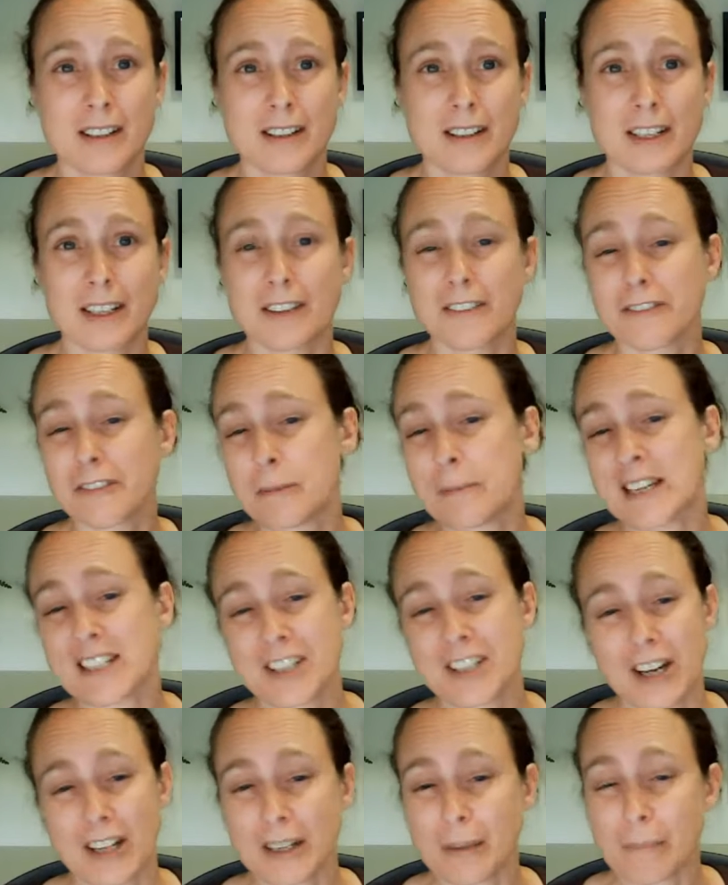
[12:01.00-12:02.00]
the
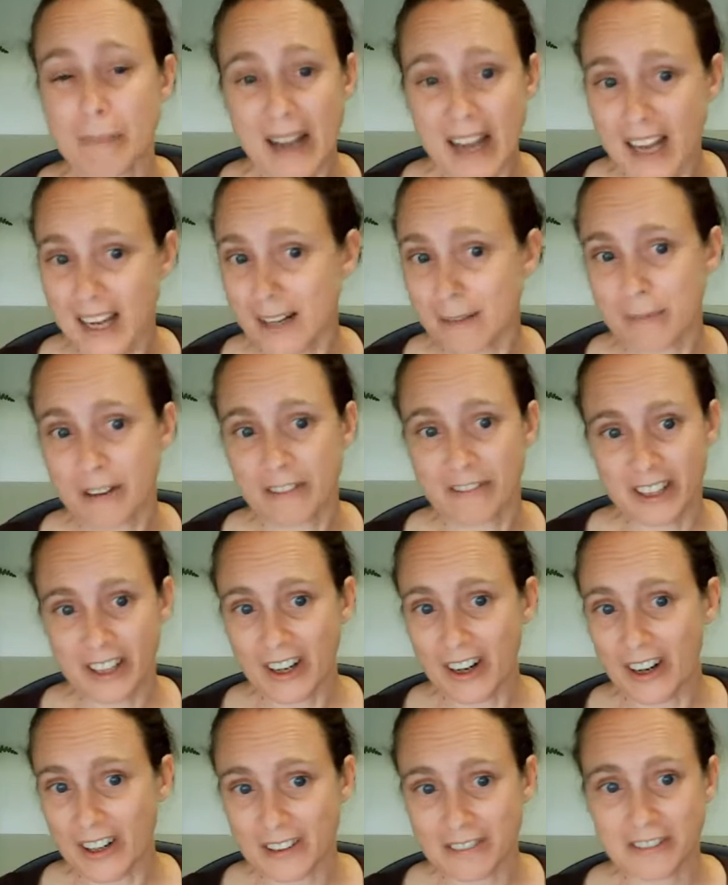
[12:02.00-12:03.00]
information on the bottom of the
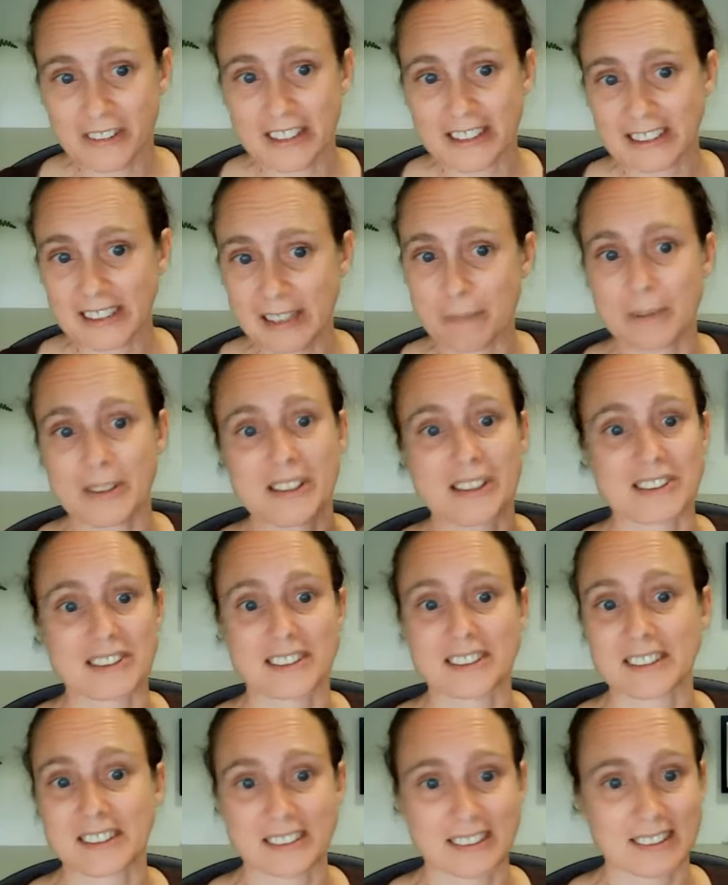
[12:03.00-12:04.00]
card, for example.
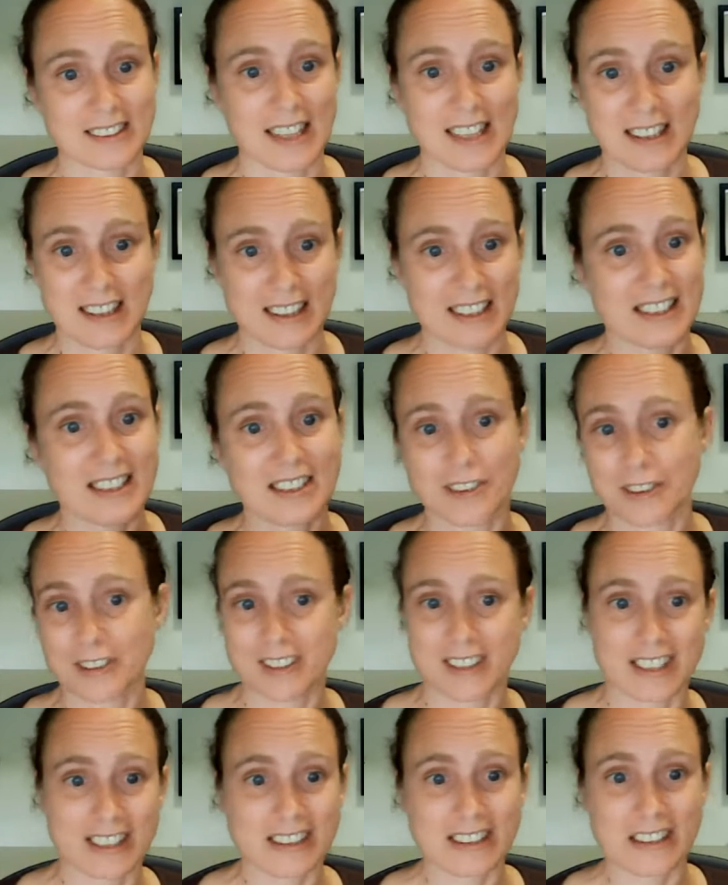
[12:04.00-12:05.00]
That's just like the
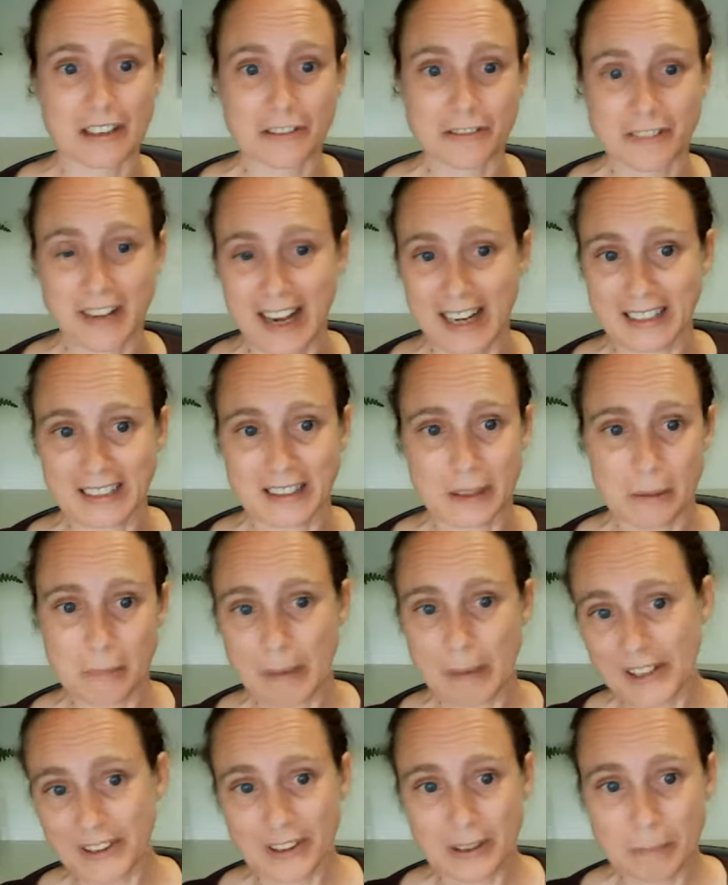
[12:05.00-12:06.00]
interesting little fact
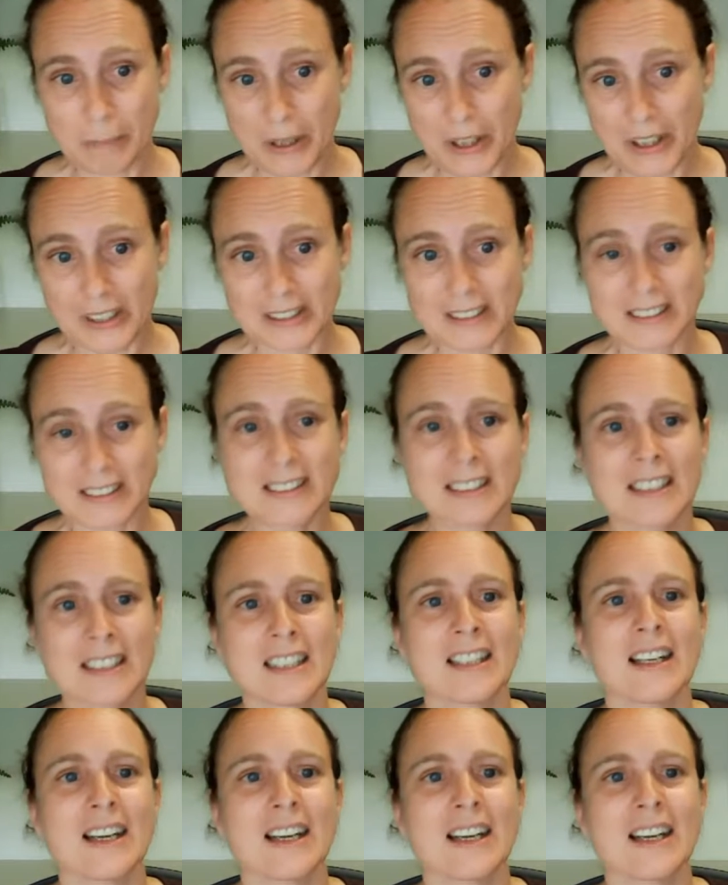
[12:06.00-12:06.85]
about the birds.